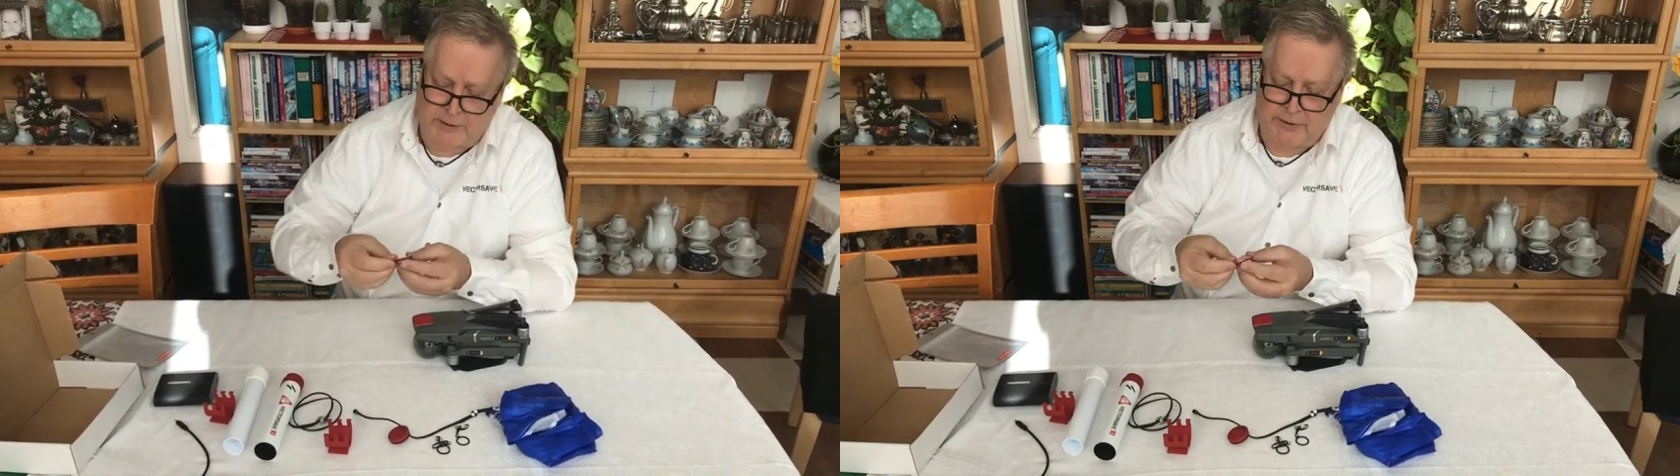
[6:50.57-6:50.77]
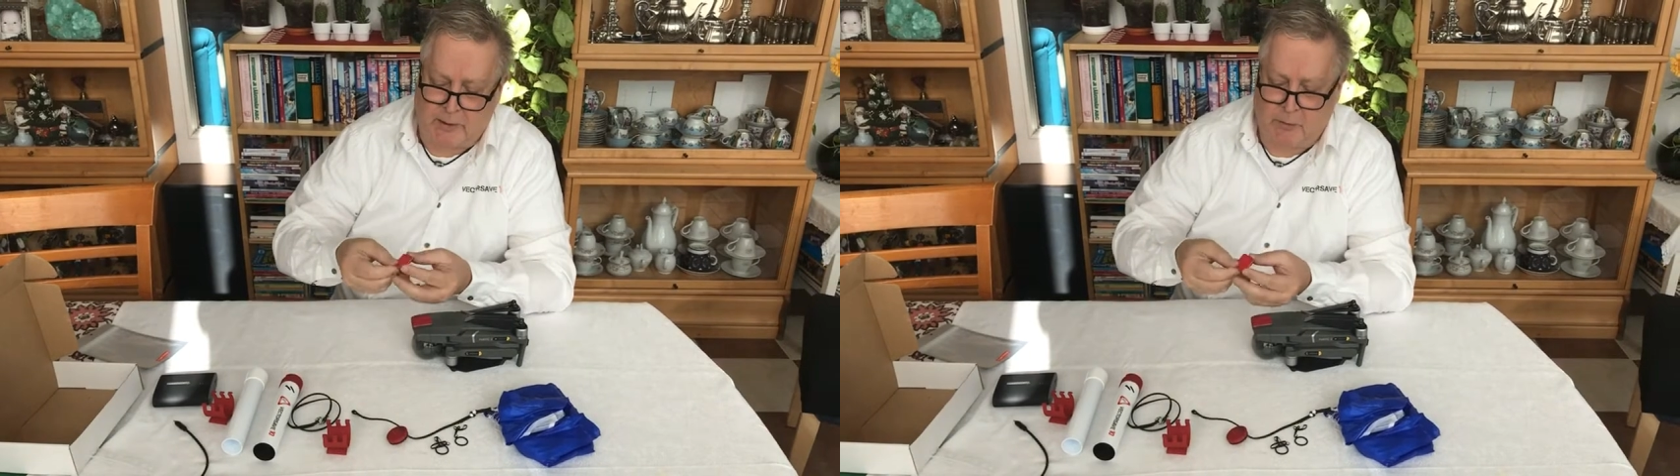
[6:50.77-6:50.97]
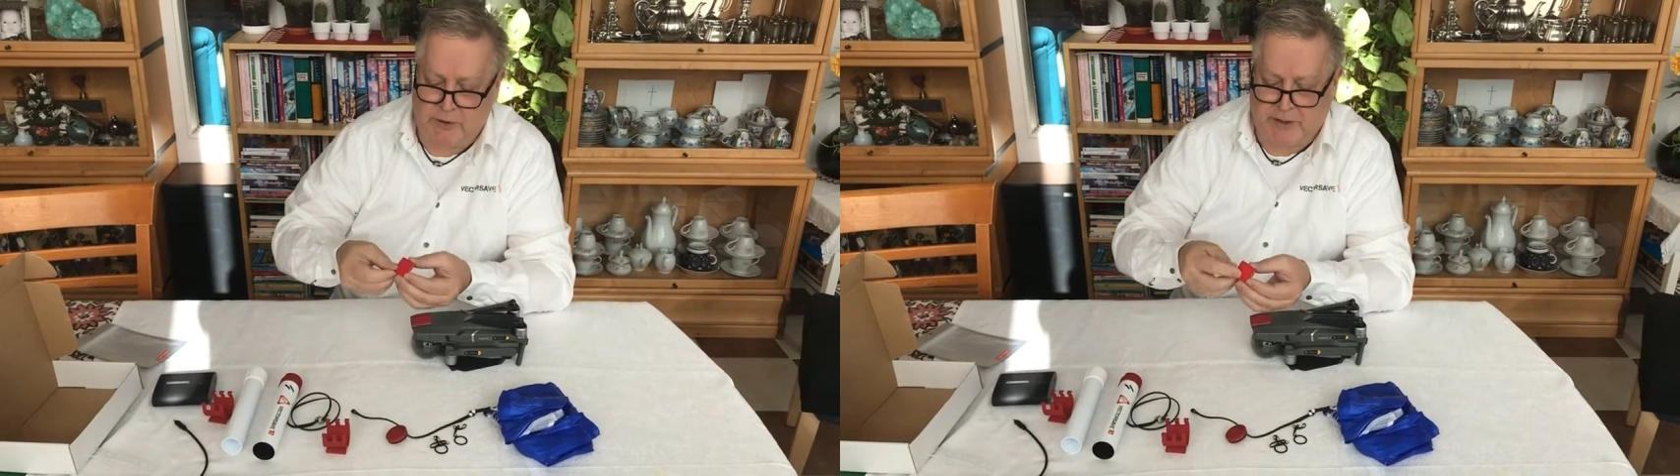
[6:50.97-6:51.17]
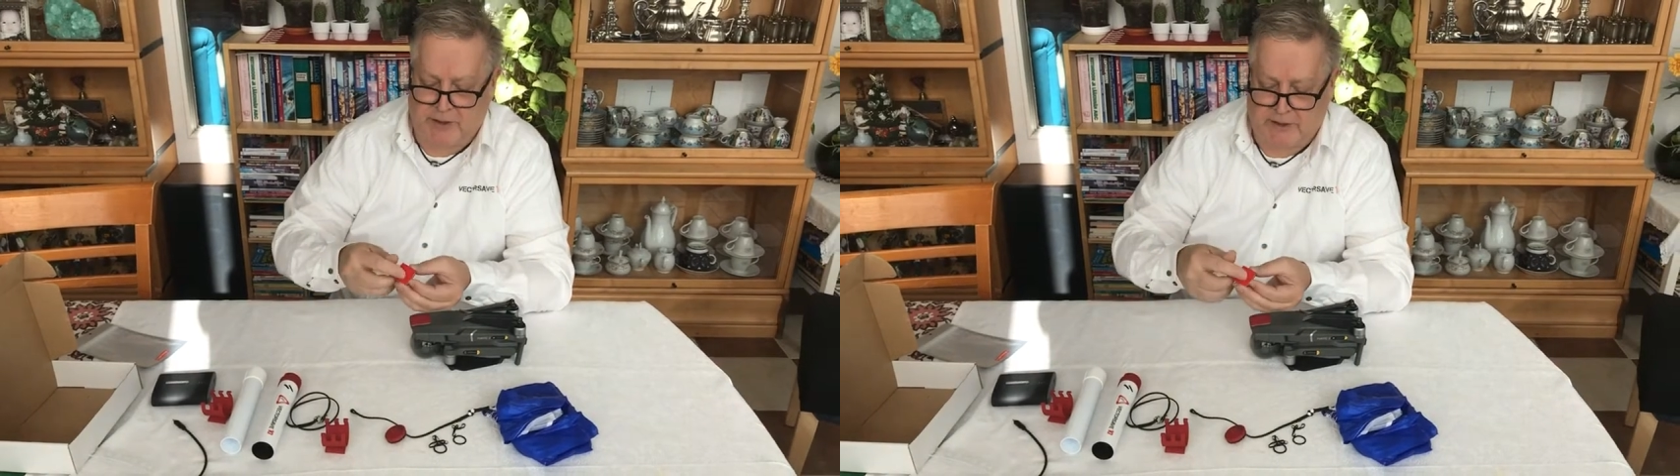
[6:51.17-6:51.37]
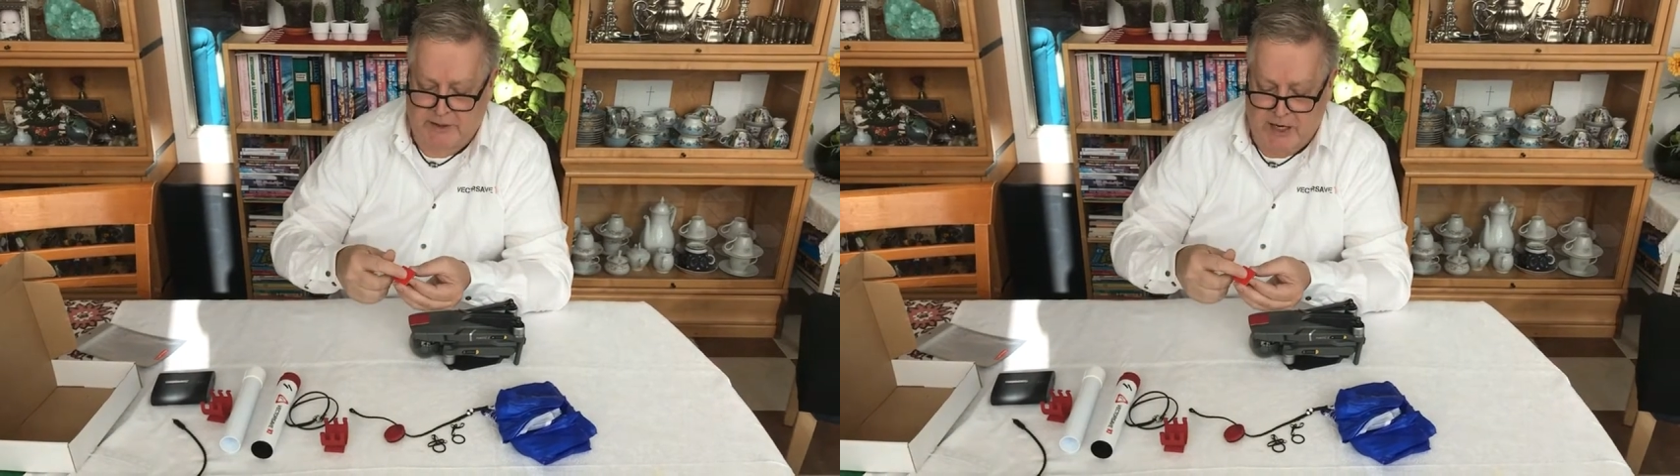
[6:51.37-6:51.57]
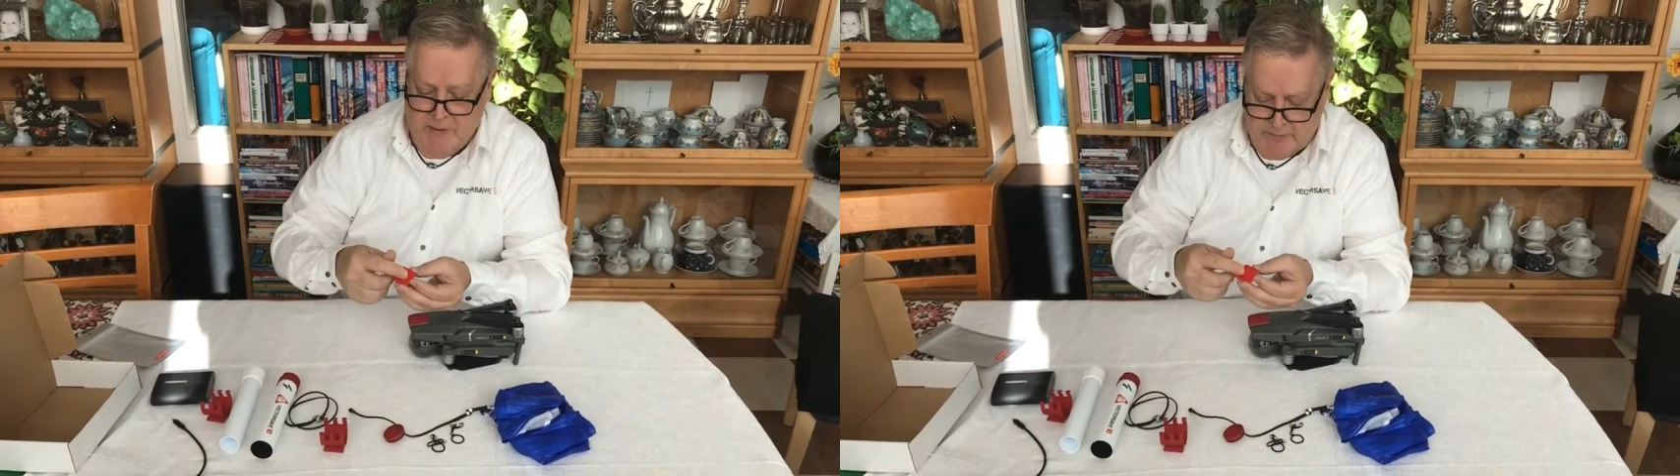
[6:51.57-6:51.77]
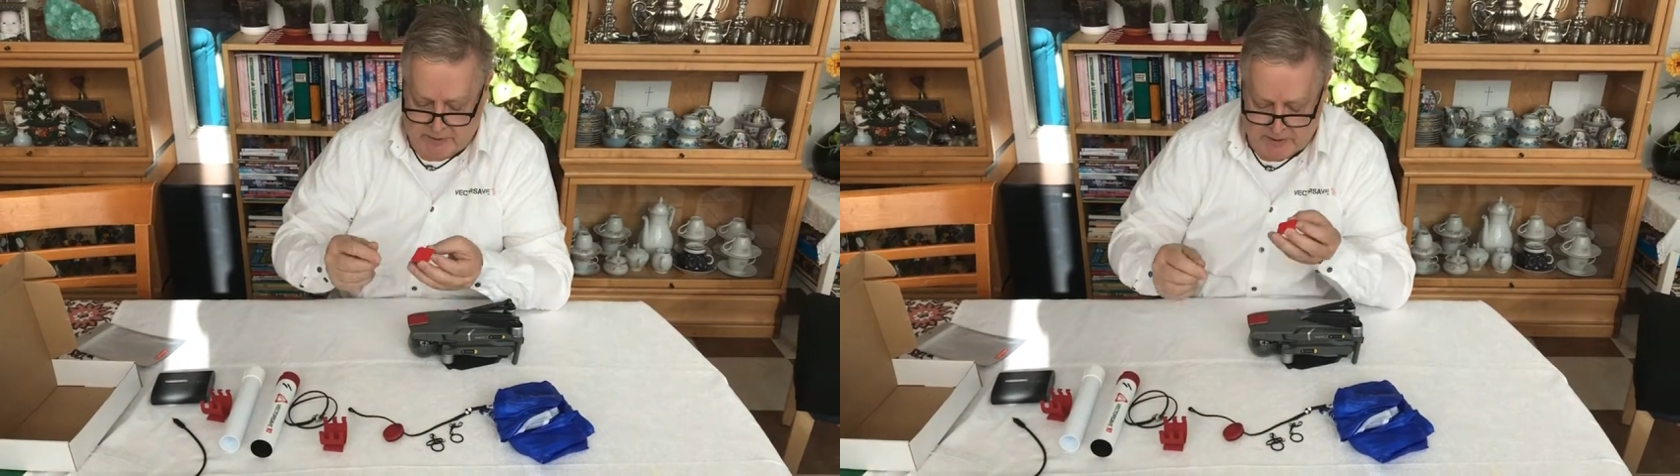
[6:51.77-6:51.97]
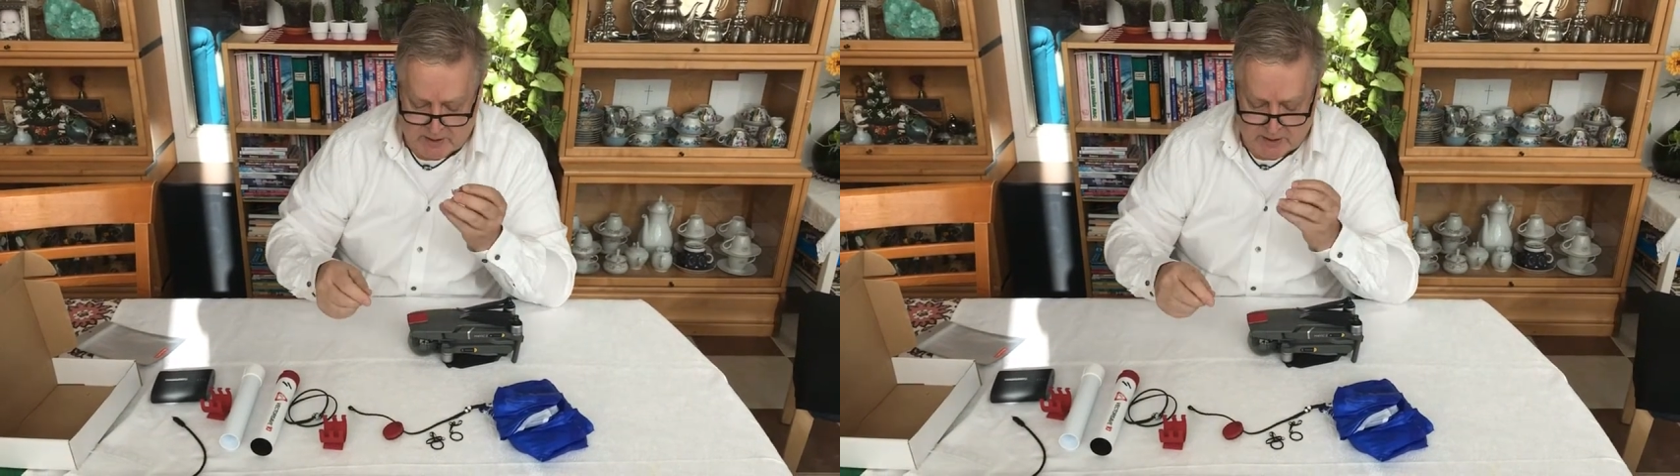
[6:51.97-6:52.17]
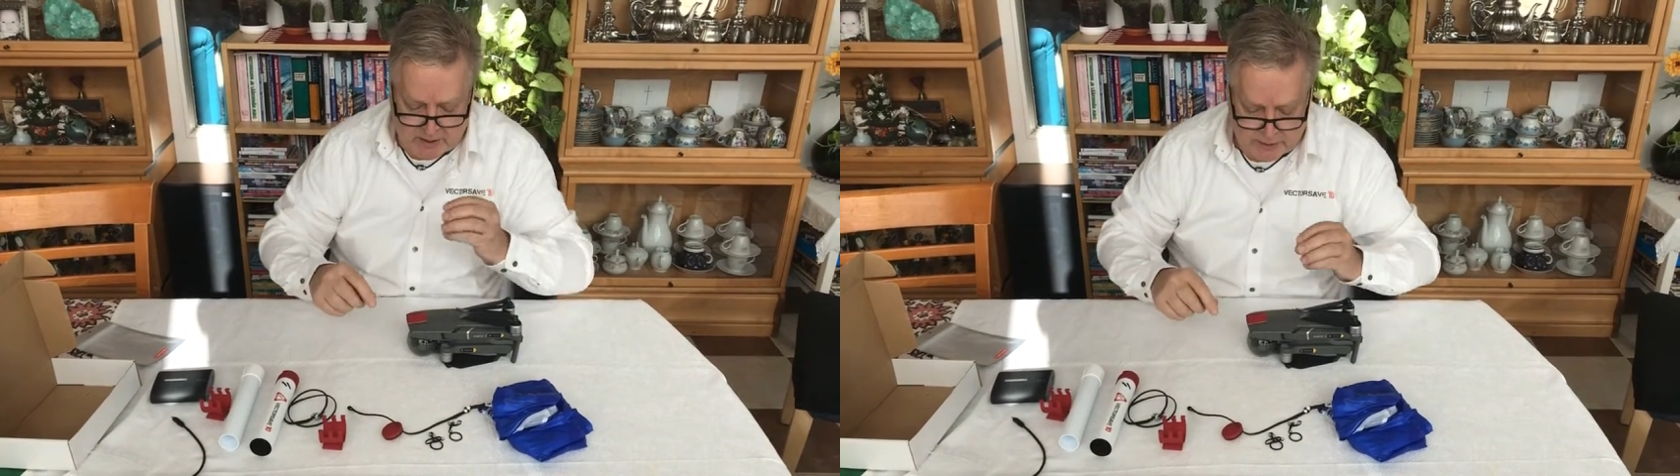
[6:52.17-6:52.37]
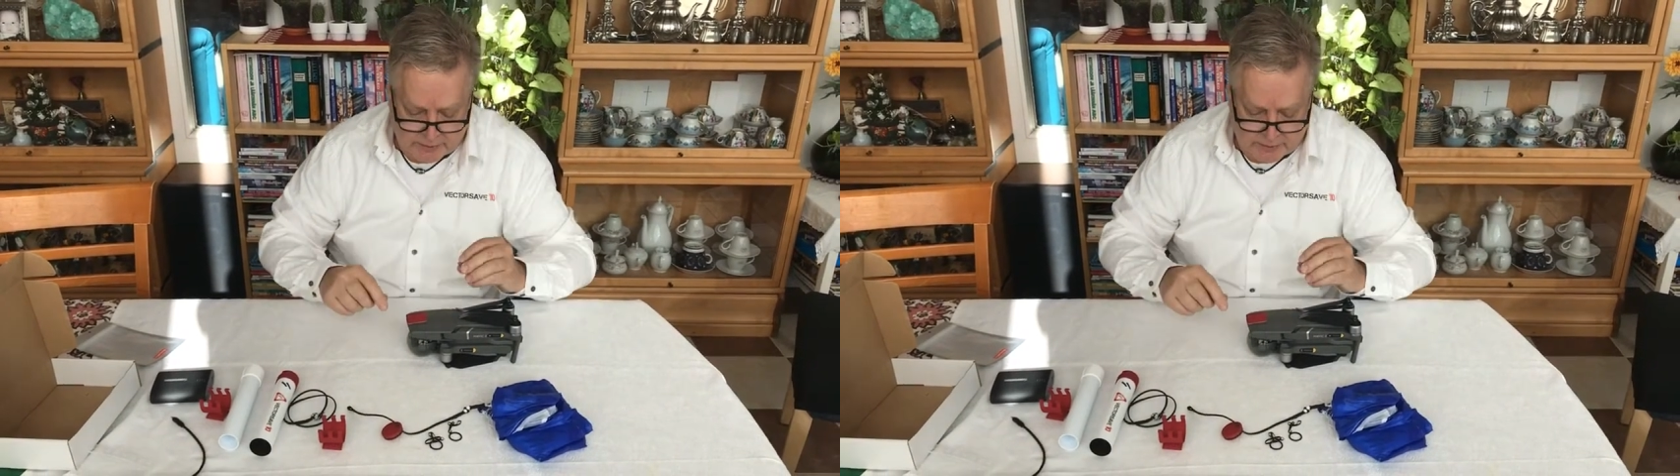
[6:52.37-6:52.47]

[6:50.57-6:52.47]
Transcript: a double-sided tape. You